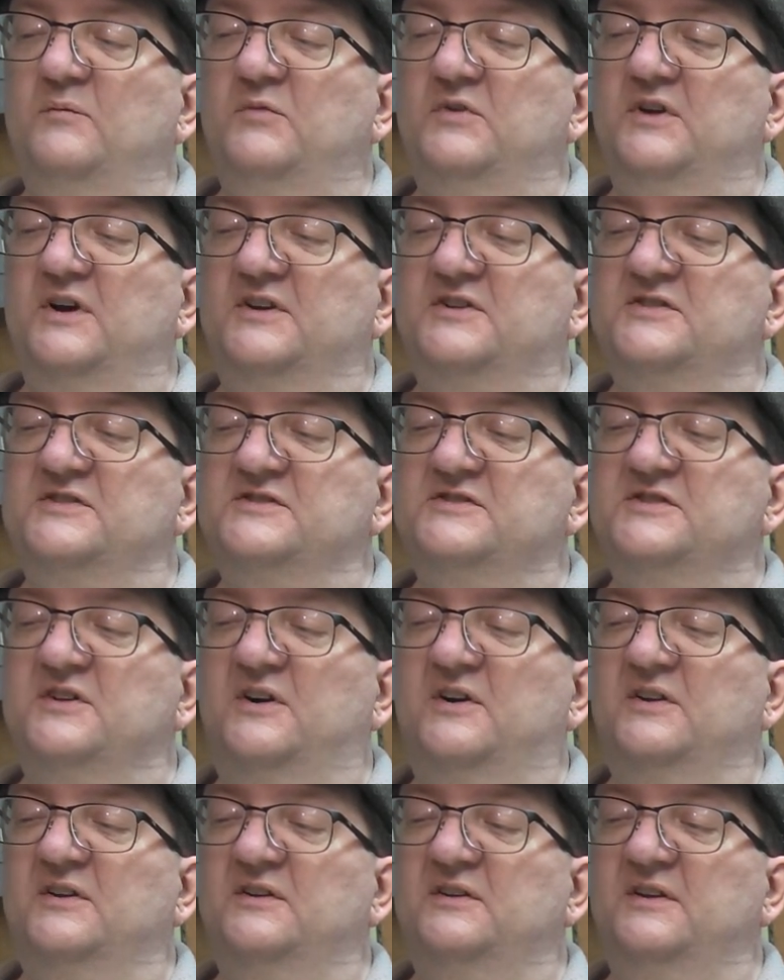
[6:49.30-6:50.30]
Production
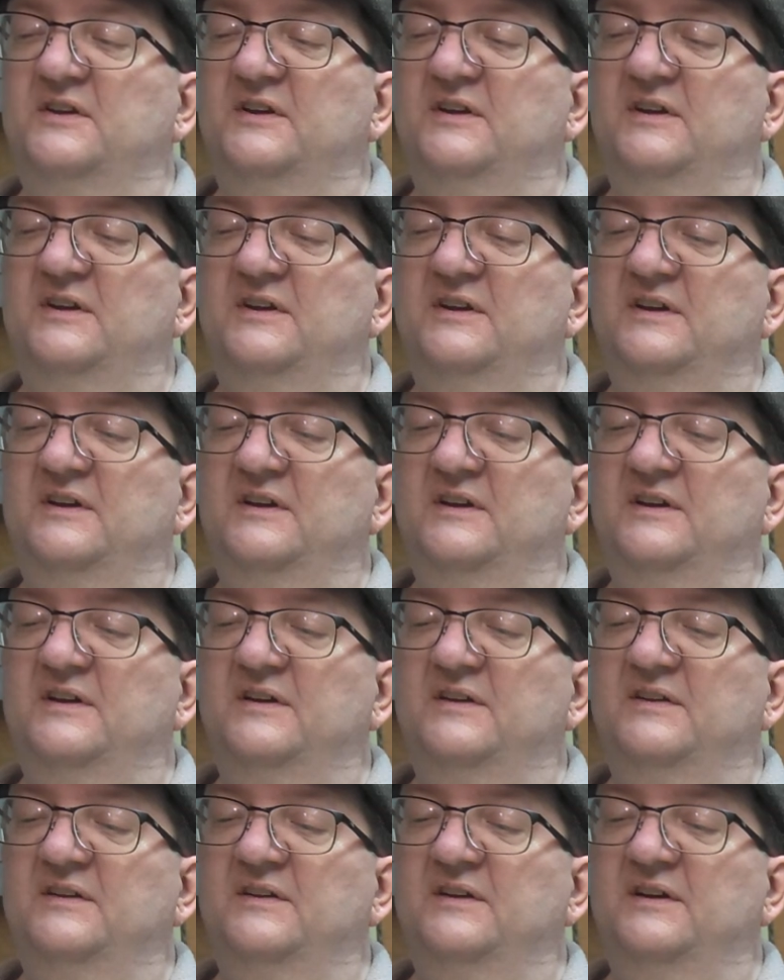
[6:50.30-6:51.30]
started
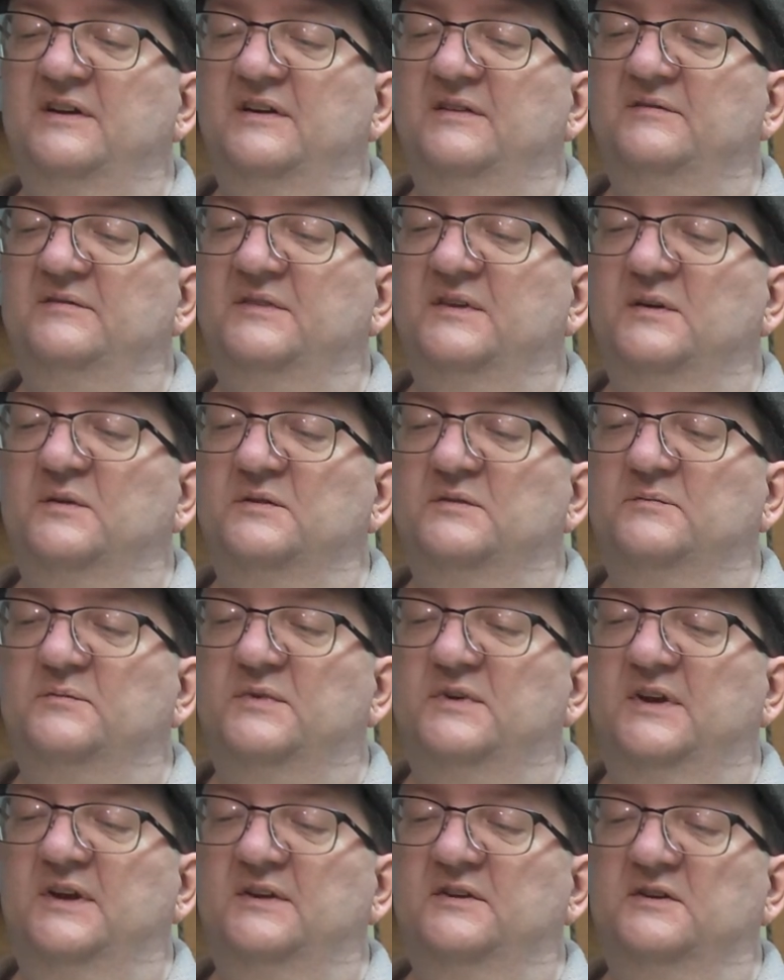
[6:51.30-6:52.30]
and yeah, they
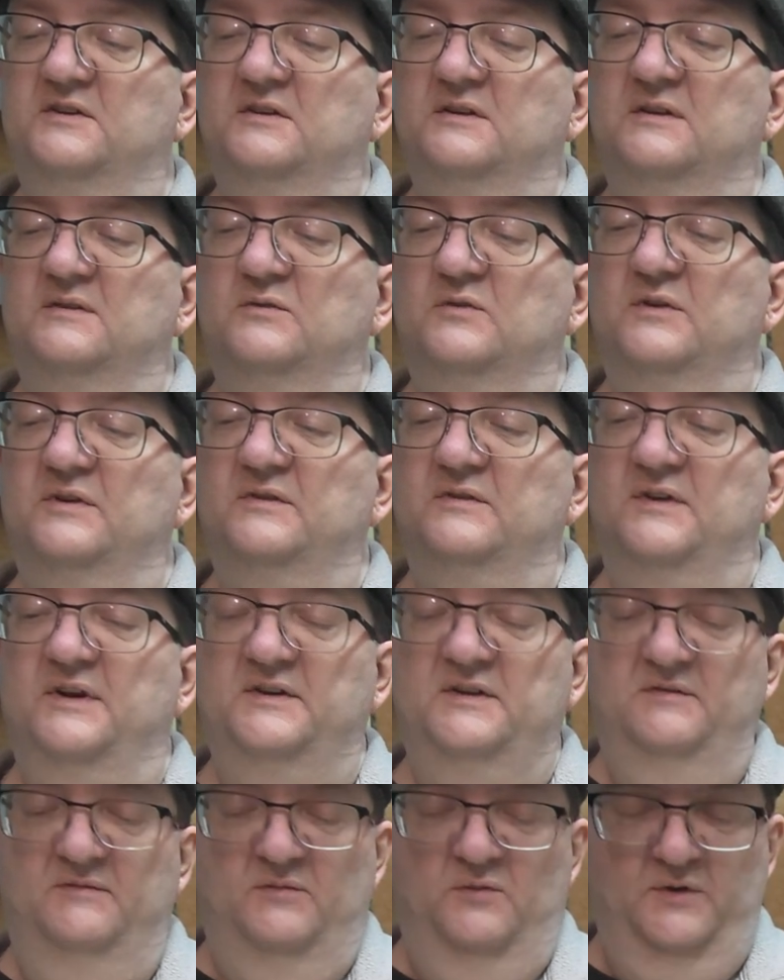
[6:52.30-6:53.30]
began to deliver in
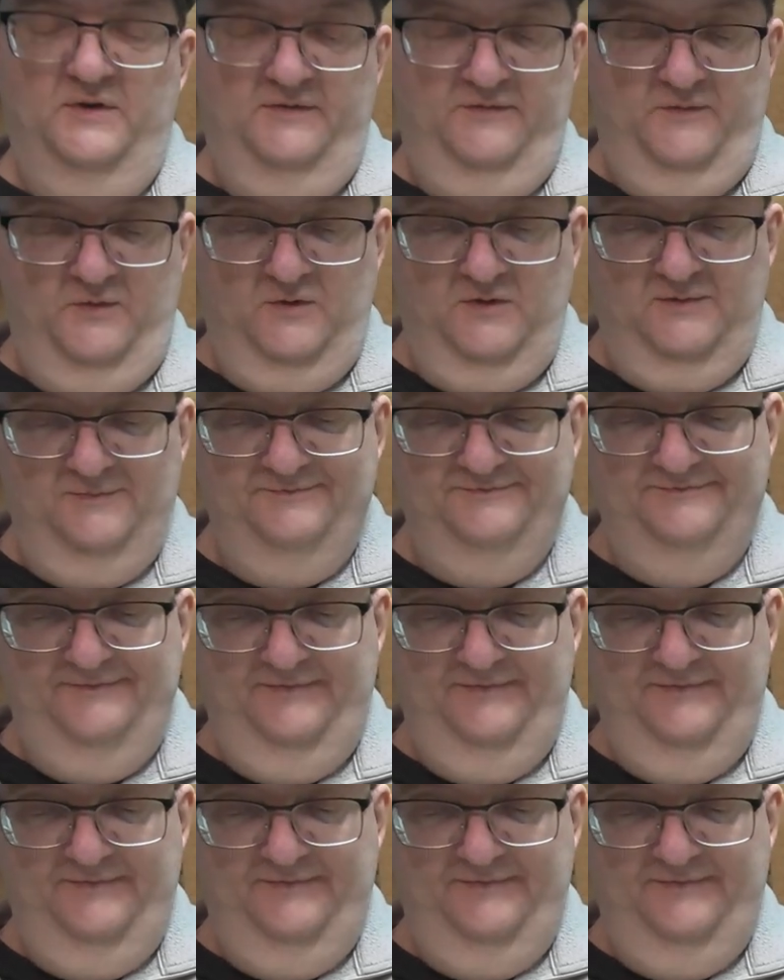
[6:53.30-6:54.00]
1944